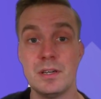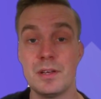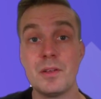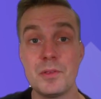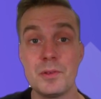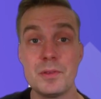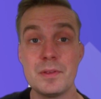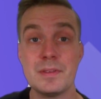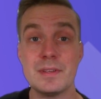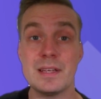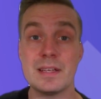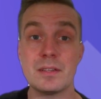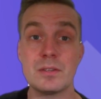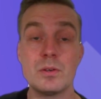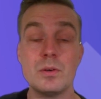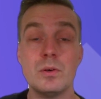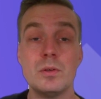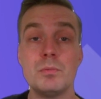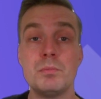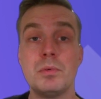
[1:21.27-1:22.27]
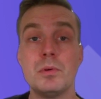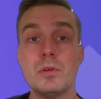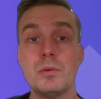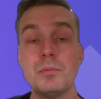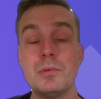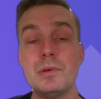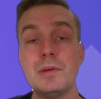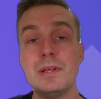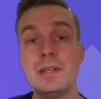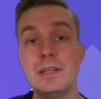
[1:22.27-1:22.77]
Other than that, Cole
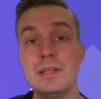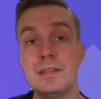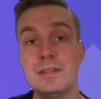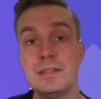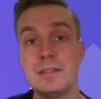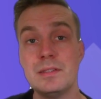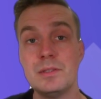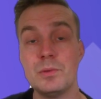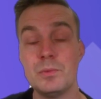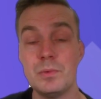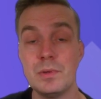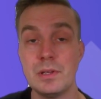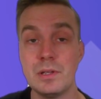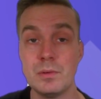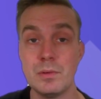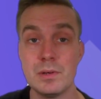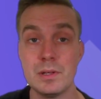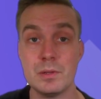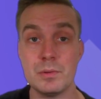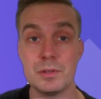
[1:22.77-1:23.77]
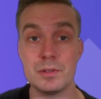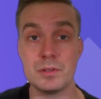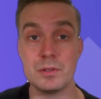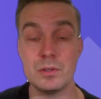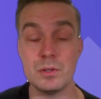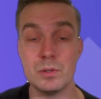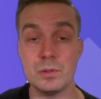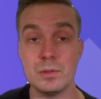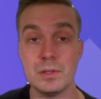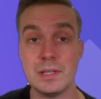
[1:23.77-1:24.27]
Palmer, he did really well with
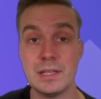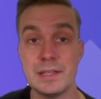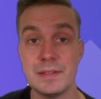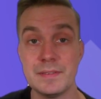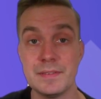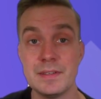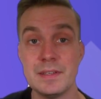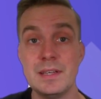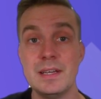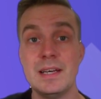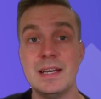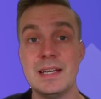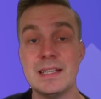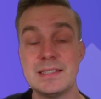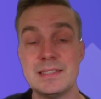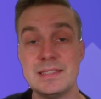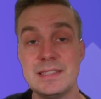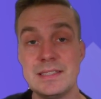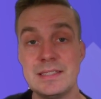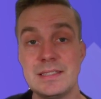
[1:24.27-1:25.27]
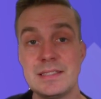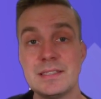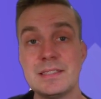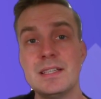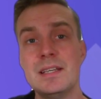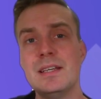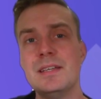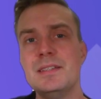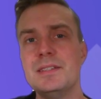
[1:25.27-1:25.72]
goal and assist.